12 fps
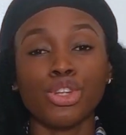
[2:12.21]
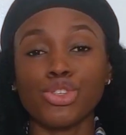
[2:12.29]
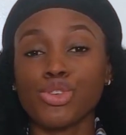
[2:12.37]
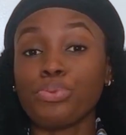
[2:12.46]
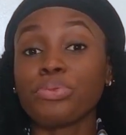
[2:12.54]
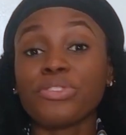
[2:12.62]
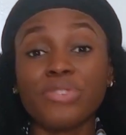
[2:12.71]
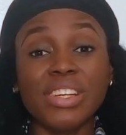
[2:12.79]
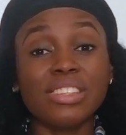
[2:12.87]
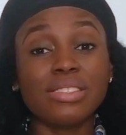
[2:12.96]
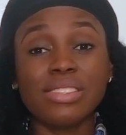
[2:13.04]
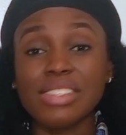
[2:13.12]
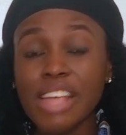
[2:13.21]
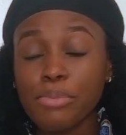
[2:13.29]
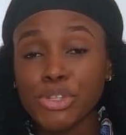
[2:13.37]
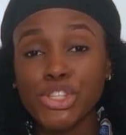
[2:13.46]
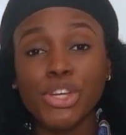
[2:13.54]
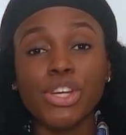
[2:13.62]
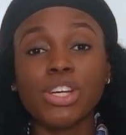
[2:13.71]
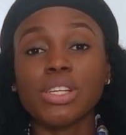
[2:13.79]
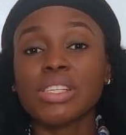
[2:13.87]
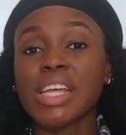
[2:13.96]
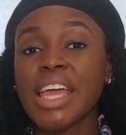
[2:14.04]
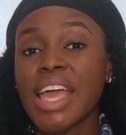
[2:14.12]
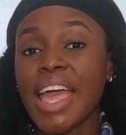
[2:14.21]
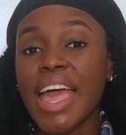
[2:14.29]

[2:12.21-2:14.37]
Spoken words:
to prevent conception,